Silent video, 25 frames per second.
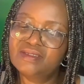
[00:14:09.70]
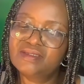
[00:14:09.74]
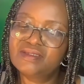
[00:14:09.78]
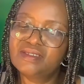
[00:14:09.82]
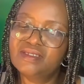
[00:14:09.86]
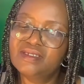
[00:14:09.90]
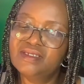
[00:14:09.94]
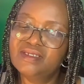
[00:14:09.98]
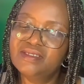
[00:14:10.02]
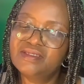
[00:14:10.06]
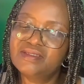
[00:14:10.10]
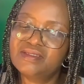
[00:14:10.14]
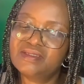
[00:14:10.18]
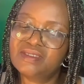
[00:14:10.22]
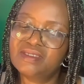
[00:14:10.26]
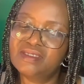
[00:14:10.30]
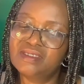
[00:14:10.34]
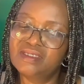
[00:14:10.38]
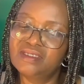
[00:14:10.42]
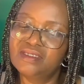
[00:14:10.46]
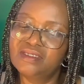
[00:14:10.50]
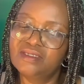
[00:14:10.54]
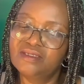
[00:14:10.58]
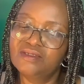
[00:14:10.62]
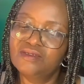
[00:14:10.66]

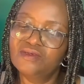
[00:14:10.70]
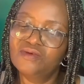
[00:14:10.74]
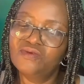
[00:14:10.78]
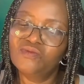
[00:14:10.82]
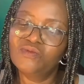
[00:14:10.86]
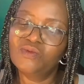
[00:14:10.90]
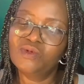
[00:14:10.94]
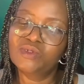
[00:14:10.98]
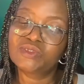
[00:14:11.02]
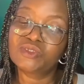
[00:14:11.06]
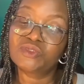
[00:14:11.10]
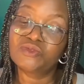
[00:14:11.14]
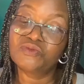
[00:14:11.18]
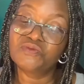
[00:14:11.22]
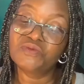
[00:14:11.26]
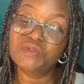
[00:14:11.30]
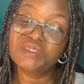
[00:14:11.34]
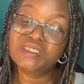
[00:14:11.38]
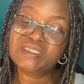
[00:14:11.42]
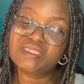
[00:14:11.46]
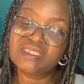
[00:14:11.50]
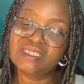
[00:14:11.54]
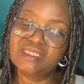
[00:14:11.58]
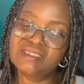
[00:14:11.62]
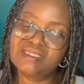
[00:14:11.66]
Zelensky was
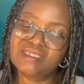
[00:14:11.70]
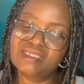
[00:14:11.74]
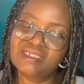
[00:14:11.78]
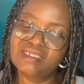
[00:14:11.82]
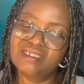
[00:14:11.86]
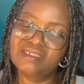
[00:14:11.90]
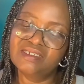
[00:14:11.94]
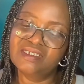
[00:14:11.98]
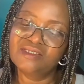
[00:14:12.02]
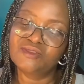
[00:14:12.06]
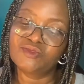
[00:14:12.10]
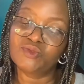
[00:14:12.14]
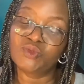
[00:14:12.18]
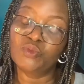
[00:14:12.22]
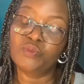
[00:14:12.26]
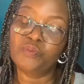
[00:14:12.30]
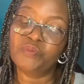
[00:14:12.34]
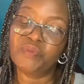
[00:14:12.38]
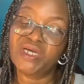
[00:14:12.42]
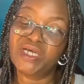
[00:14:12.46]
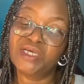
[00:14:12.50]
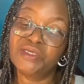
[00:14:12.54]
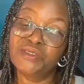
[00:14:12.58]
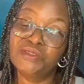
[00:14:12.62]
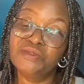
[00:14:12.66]
recently the
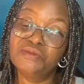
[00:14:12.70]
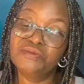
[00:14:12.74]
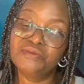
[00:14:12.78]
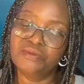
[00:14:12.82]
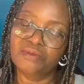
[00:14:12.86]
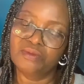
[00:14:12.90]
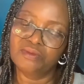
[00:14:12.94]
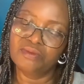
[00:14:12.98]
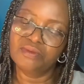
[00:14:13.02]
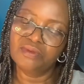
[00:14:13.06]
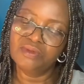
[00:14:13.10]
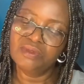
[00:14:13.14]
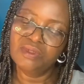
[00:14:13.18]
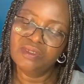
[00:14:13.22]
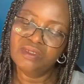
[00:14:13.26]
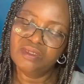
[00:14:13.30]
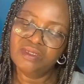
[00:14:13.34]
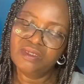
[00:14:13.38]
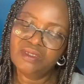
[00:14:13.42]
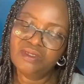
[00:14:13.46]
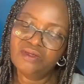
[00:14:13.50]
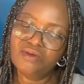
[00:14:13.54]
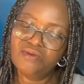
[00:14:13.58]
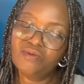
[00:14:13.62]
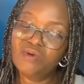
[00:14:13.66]
superhero
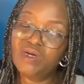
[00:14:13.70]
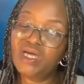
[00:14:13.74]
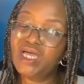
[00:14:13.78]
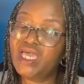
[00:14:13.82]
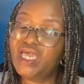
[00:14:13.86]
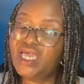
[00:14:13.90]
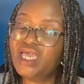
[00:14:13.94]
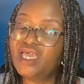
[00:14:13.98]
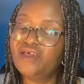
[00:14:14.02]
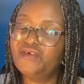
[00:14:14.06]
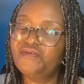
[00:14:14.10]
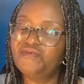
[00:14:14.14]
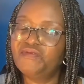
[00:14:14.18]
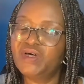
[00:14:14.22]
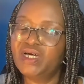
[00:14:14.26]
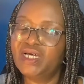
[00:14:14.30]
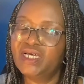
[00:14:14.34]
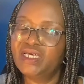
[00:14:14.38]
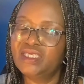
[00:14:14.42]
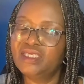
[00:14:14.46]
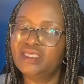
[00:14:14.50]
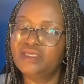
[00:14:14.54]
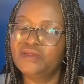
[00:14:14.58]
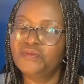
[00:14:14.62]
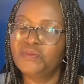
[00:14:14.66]

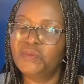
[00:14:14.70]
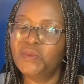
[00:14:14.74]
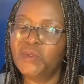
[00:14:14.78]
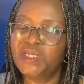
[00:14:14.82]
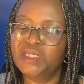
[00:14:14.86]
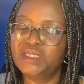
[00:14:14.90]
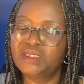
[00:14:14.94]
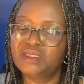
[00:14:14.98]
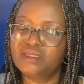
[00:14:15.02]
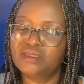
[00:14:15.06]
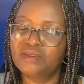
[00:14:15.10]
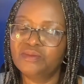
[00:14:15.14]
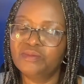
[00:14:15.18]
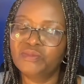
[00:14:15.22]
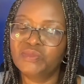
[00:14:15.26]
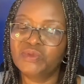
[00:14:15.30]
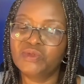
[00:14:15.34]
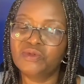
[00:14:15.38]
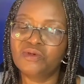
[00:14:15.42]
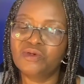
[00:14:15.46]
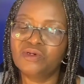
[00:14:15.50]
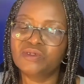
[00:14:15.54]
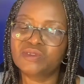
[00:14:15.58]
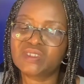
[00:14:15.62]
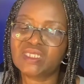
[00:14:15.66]
wherever he went,
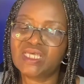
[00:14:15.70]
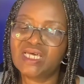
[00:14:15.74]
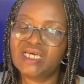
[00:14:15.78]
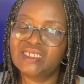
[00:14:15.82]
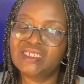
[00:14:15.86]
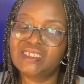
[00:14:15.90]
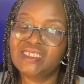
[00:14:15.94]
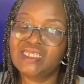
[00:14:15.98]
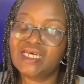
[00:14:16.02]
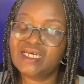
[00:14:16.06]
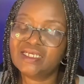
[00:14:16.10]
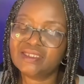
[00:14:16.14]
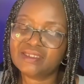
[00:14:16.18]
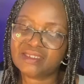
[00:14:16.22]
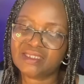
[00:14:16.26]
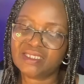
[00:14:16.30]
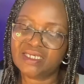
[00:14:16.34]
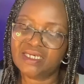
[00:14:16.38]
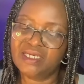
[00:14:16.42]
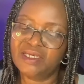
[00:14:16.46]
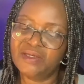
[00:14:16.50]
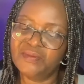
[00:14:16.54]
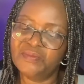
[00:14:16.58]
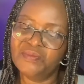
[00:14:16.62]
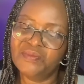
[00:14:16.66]
because at that
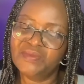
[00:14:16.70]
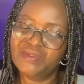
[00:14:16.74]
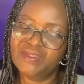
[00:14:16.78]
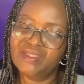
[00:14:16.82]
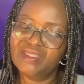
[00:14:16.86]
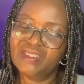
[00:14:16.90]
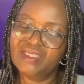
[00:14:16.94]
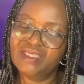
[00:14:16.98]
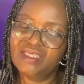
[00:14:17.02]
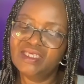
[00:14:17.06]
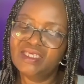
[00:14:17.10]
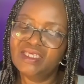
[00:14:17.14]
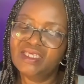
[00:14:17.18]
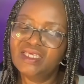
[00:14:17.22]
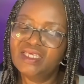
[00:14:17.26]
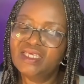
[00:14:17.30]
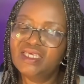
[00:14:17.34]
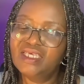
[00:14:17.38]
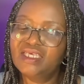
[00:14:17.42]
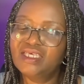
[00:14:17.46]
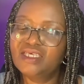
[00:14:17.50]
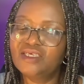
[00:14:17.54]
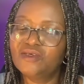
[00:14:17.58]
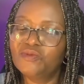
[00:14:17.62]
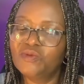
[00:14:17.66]
time
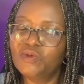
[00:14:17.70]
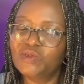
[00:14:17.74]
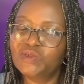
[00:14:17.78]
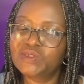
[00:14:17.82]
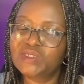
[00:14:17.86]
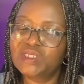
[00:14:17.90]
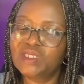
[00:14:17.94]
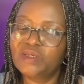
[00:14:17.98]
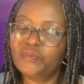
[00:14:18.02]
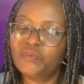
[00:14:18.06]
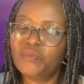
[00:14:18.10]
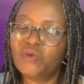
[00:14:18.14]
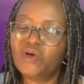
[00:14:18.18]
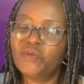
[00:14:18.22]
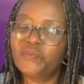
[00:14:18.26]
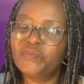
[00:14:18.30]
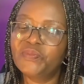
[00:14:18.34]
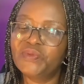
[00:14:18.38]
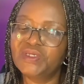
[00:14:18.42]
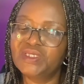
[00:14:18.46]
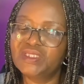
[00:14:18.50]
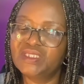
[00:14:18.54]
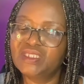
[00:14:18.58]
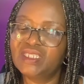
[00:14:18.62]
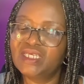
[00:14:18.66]
he was a
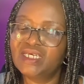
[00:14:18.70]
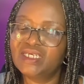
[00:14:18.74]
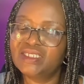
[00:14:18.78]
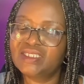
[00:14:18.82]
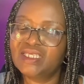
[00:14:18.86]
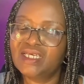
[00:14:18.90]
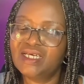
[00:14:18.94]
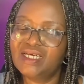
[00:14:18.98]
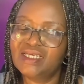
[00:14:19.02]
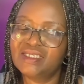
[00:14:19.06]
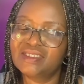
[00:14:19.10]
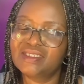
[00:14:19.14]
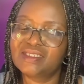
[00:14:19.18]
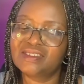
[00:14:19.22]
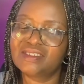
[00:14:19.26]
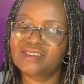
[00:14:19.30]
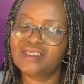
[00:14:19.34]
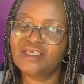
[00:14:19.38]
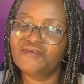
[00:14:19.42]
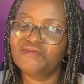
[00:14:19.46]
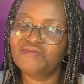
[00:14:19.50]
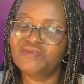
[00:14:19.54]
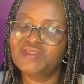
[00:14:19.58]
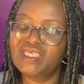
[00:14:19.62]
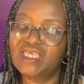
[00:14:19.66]
puppy that has
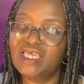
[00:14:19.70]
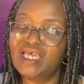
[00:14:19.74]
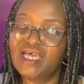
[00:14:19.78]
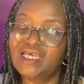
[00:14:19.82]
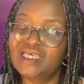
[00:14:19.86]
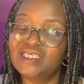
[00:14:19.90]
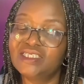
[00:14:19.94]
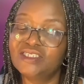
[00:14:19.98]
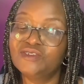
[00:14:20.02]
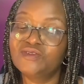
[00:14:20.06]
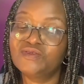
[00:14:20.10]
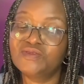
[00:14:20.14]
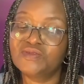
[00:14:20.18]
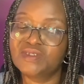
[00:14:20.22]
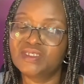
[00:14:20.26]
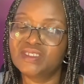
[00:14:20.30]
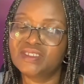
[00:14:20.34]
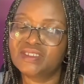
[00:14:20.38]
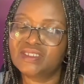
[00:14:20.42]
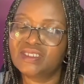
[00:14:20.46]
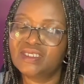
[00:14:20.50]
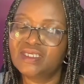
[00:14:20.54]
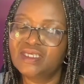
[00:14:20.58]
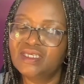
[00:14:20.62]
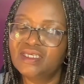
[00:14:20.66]
served their
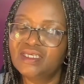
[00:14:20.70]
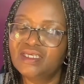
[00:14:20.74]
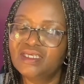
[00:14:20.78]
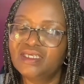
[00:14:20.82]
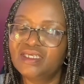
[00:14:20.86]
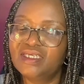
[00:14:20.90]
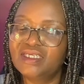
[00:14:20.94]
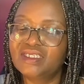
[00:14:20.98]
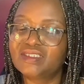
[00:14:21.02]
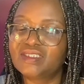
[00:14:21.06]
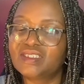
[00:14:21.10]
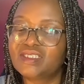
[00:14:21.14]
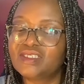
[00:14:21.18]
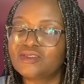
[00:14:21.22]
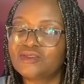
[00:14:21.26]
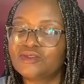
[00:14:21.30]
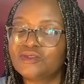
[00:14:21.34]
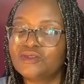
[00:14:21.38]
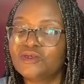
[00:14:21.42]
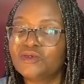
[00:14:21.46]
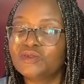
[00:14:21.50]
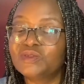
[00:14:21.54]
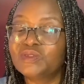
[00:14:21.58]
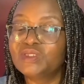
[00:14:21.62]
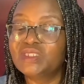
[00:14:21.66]
interest. It is
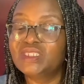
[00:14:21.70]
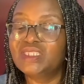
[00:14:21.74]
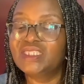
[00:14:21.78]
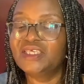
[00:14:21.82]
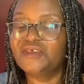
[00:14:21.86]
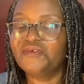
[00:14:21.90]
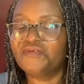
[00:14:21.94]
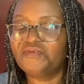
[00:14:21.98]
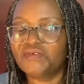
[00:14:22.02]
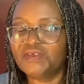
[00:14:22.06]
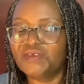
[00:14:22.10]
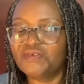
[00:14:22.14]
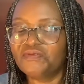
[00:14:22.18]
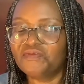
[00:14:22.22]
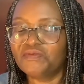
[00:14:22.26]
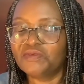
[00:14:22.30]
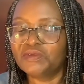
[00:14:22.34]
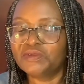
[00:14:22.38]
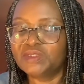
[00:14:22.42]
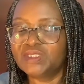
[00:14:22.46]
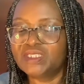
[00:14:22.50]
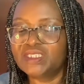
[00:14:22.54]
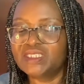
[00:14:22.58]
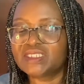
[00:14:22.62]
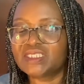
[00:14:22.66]
not different for
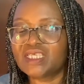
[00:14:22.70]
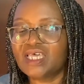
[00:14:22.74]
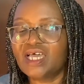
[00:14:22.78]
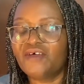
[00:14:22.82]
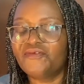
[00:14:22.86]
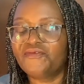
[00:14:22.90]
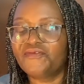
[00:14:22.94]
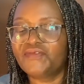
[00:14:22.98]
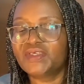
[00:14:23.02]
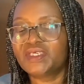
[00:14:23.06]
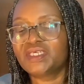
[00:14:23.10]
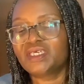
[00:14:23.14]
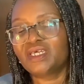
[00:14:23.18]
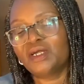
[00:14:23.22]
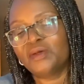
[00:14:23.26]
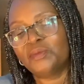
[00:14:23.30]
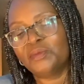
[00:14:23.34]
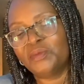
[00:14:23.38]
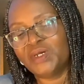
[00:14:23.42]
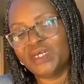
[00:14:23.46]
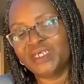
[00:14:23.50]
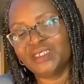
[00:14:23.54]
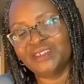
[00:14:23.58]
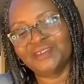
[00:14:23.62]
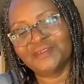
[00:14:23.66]
this African
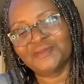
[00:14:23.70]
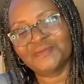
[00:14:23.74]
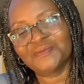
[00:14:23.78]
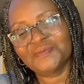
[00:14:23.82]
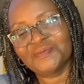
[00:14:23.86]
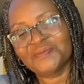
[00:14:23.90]
man.